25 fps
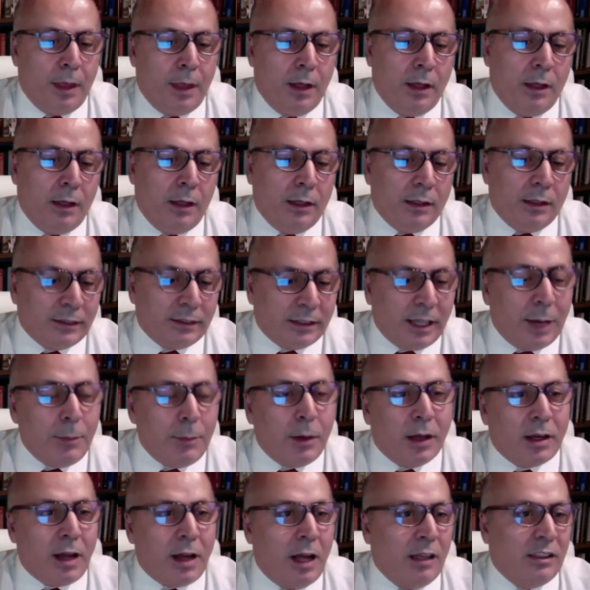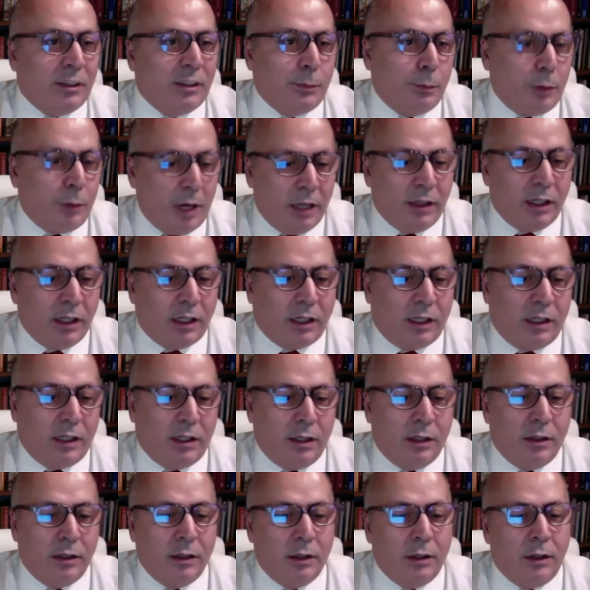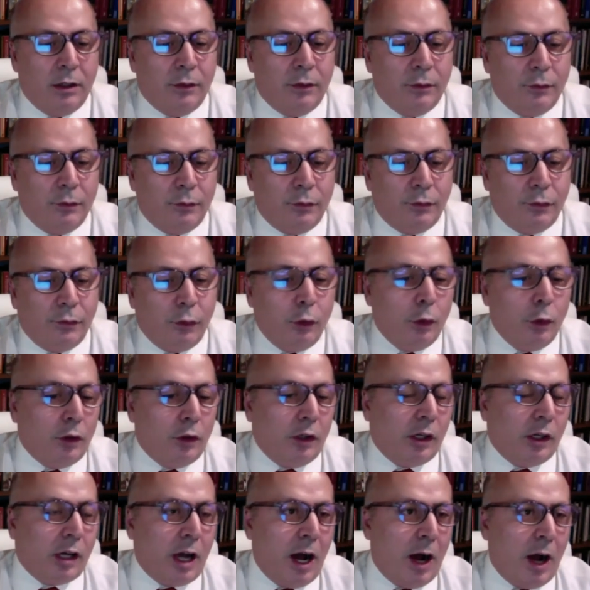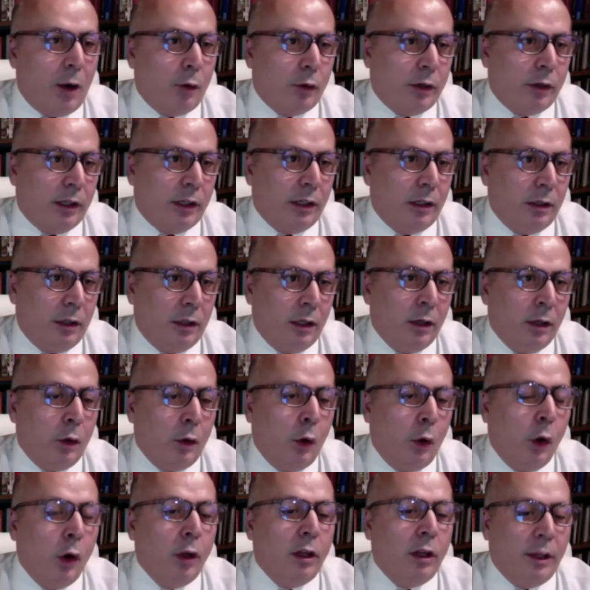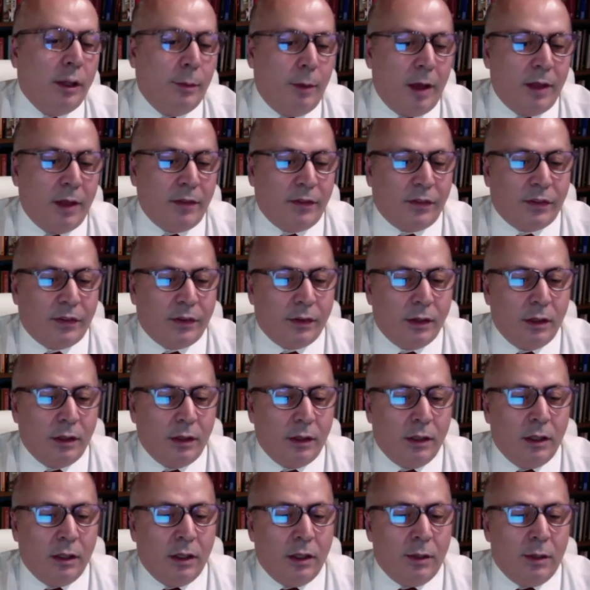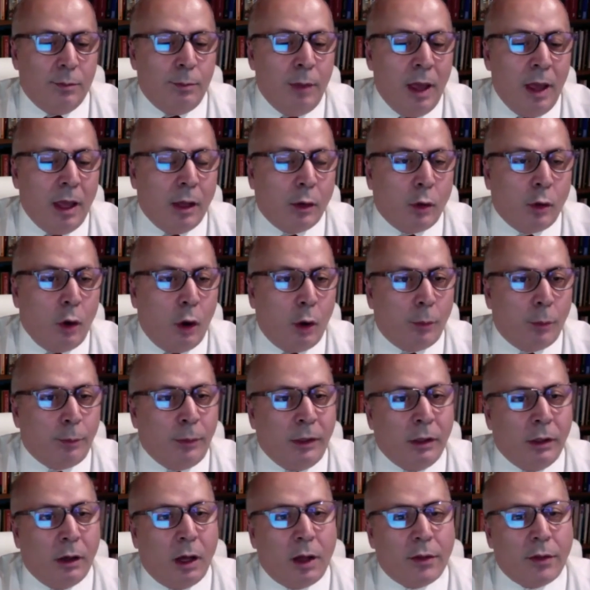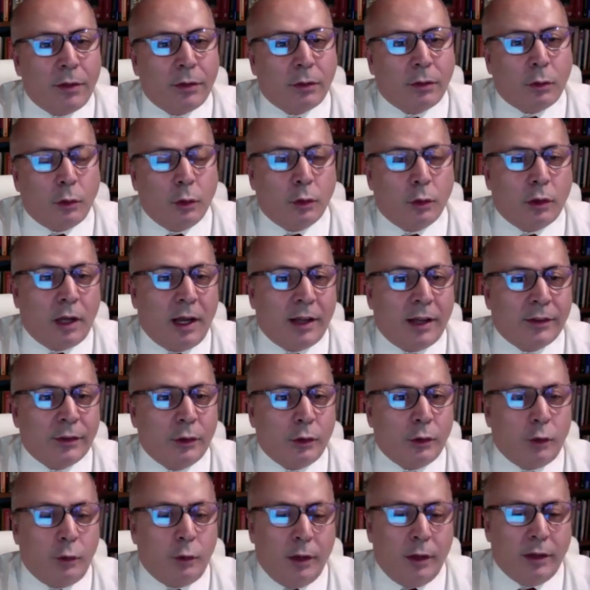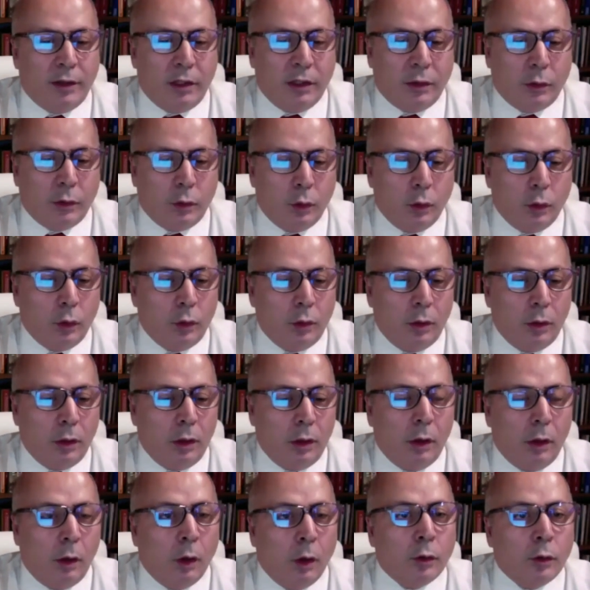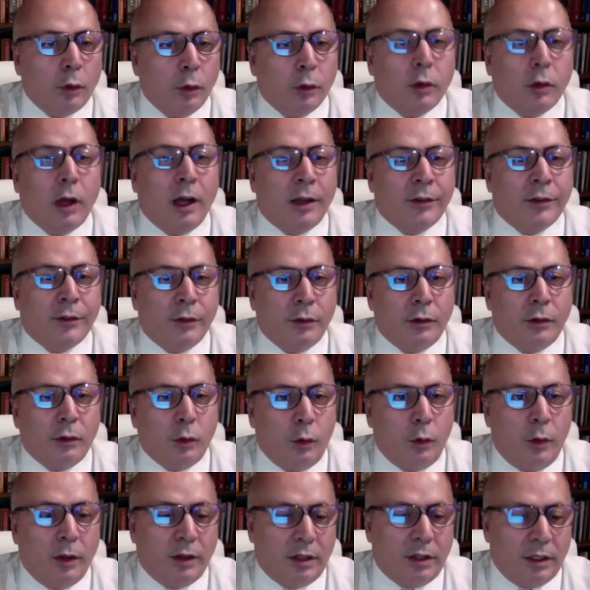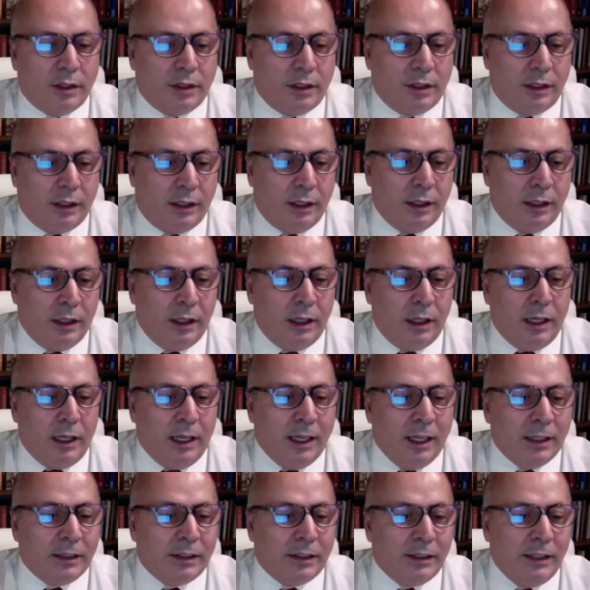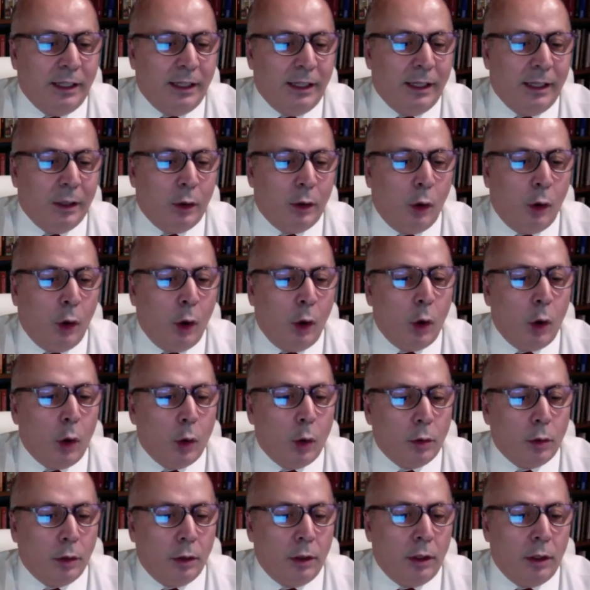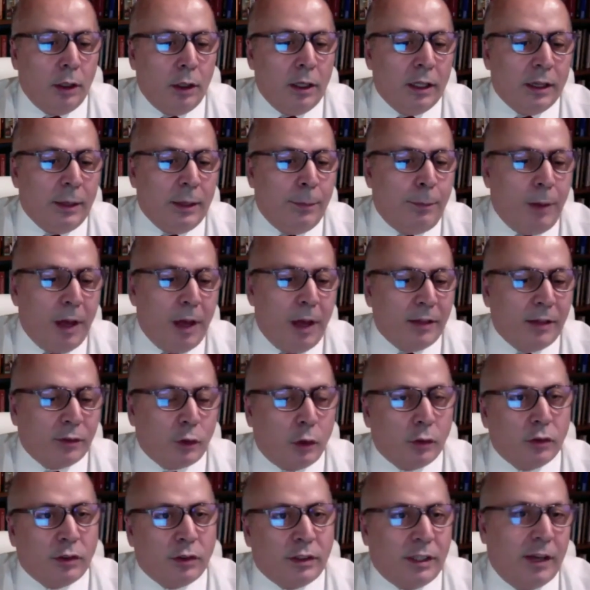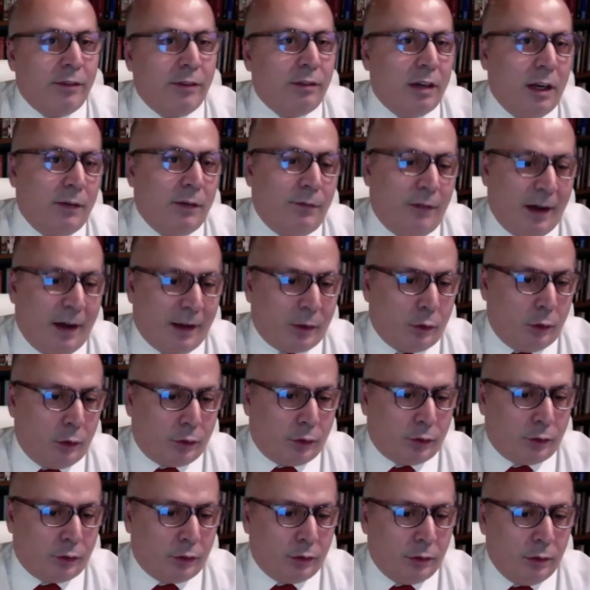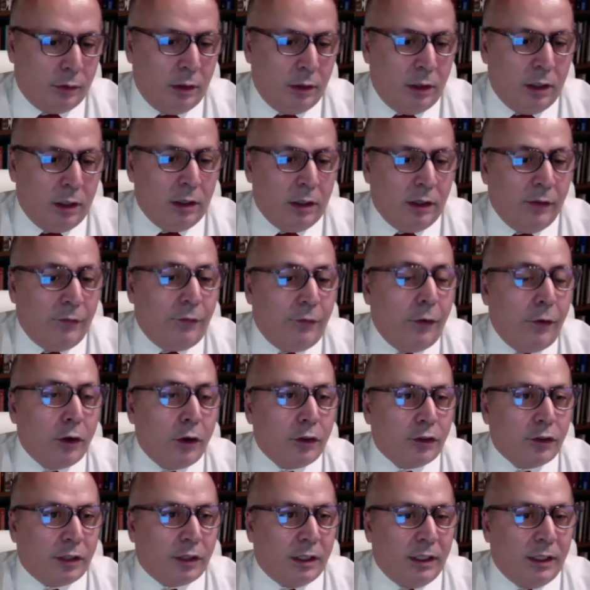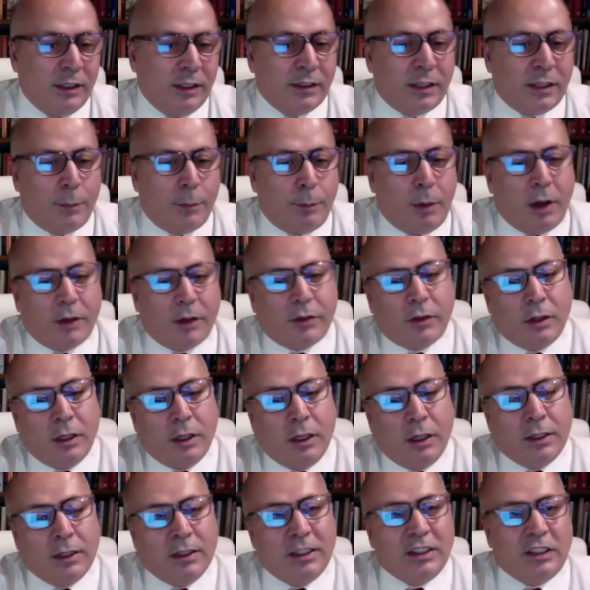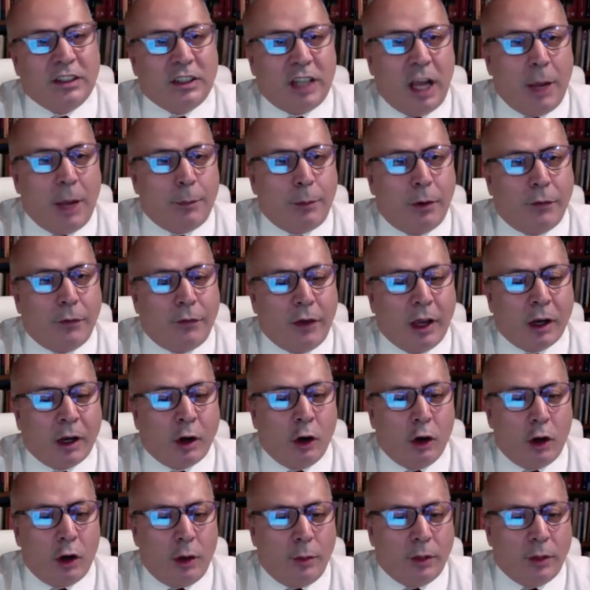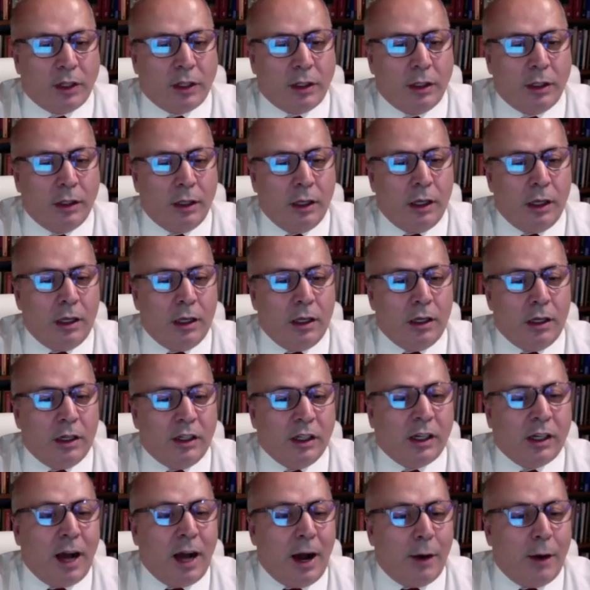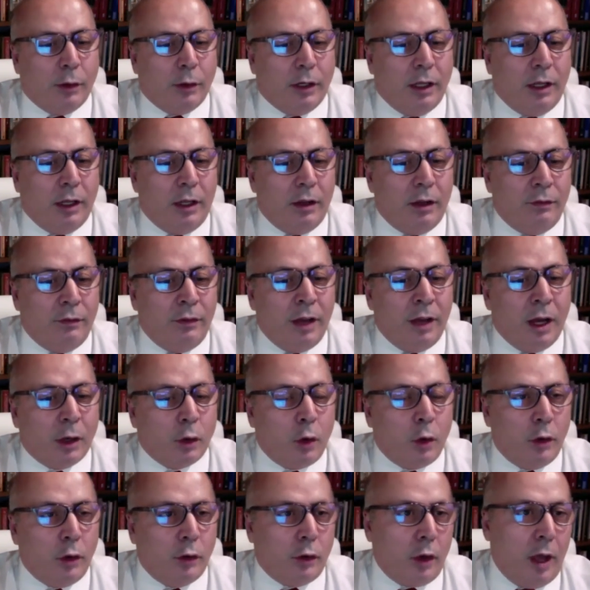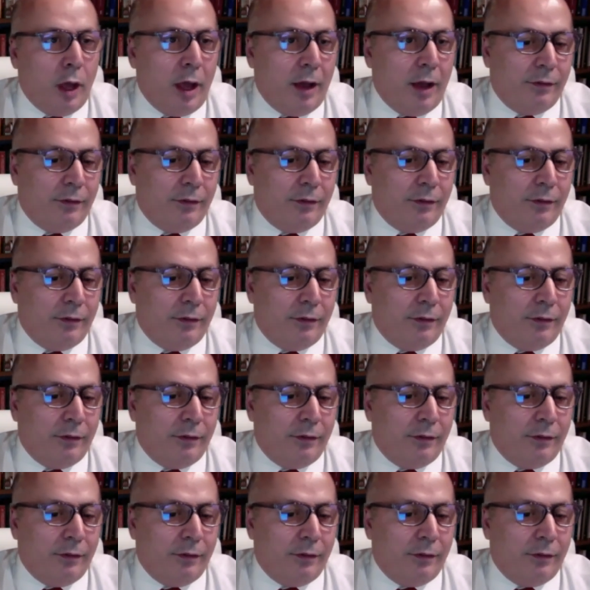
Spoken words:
Some analysts predict full recovery in oil demands may go beyond 2022 or 2023. It really all depends on several factors. The first is about the shape of economic recovery we are going to have.